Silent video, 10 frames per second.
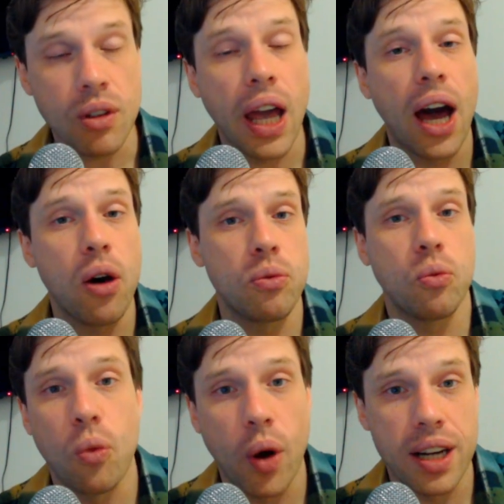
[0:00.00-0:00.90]

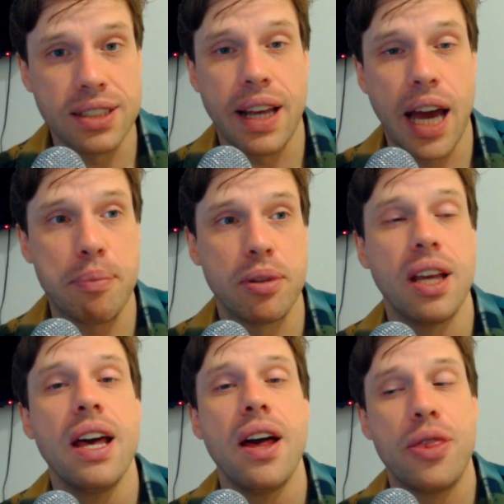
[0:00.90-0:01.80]
Why does that happen?
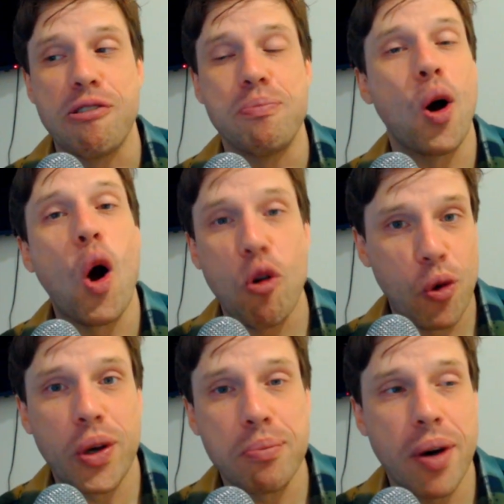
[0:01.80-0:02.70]
They're
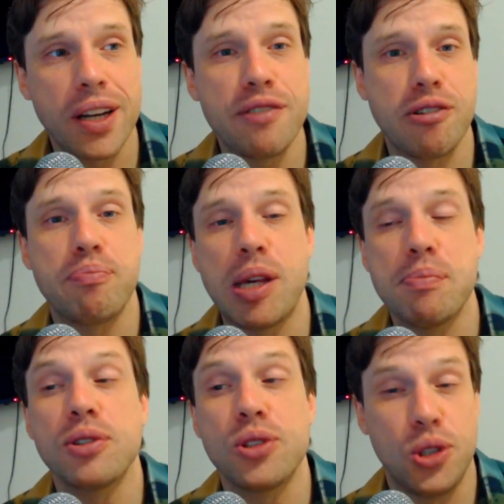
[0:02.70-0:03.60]
borrowing money from
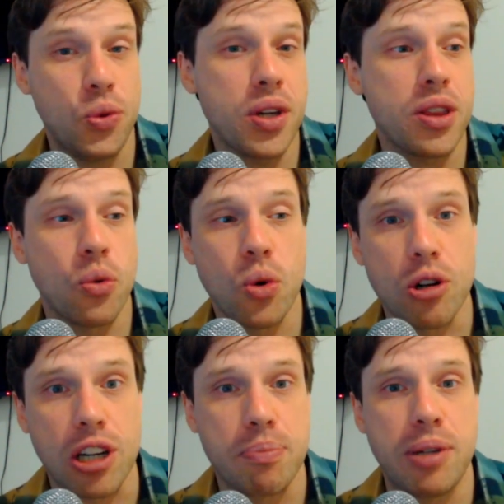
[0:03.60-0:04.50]
people doing the
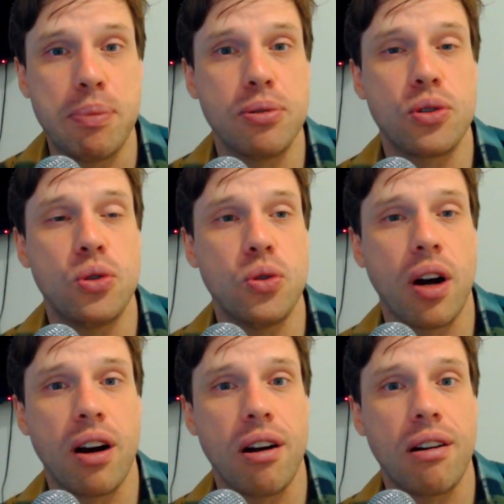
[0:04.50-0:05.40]
work, people who
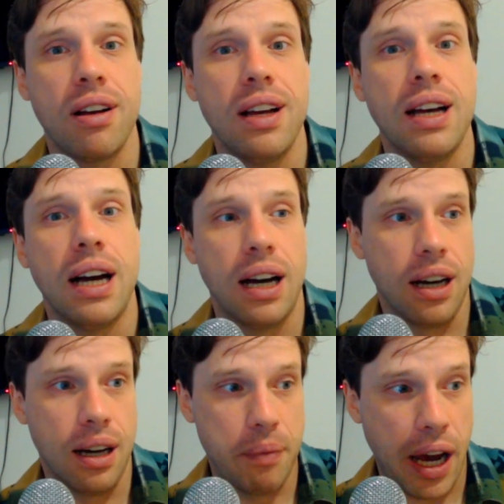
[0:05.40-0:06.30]
are
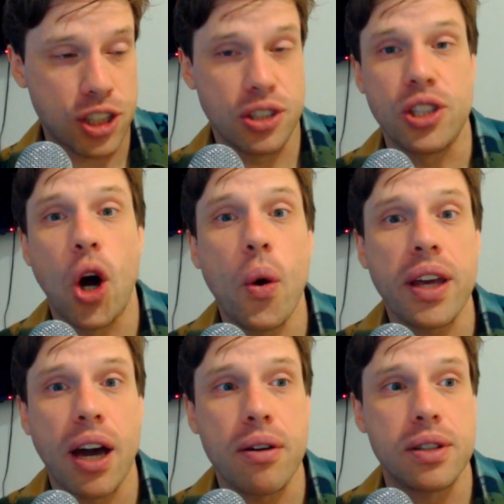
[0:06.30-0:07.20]
actually
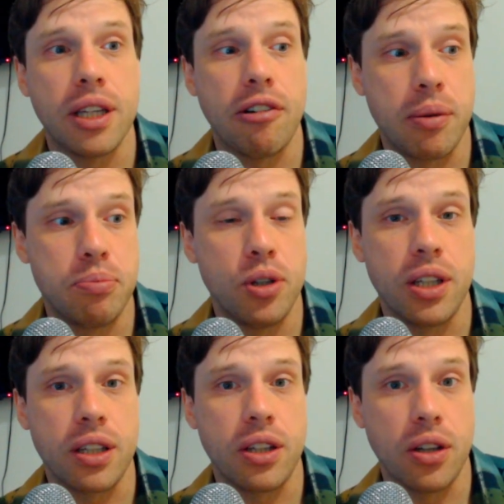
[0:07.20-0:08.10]
going out there and
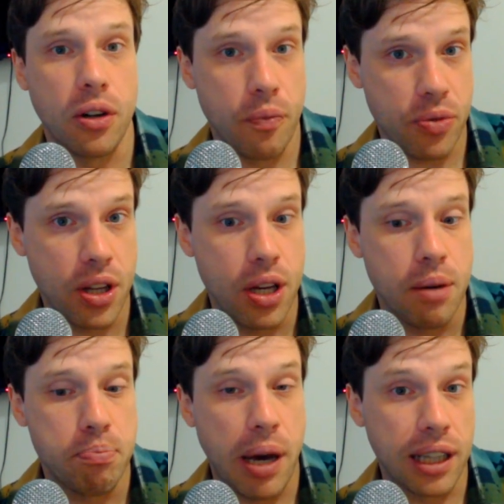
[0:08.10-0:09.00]
putting,
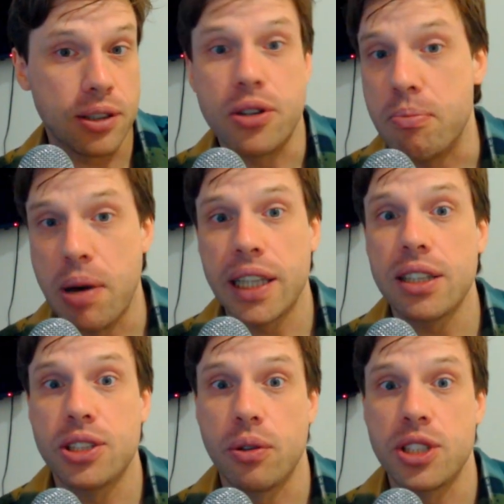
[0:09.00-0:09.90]
pedal to the metal,
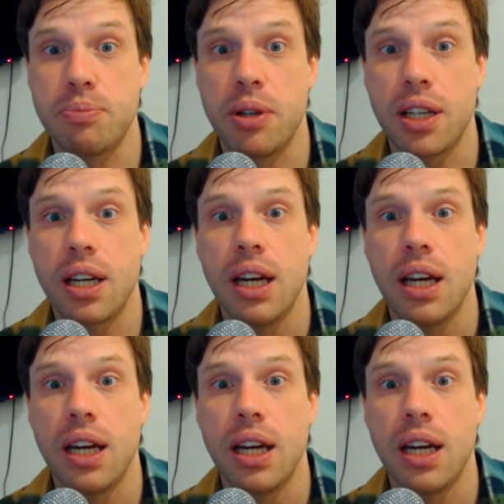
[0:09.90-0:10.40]
so to speak.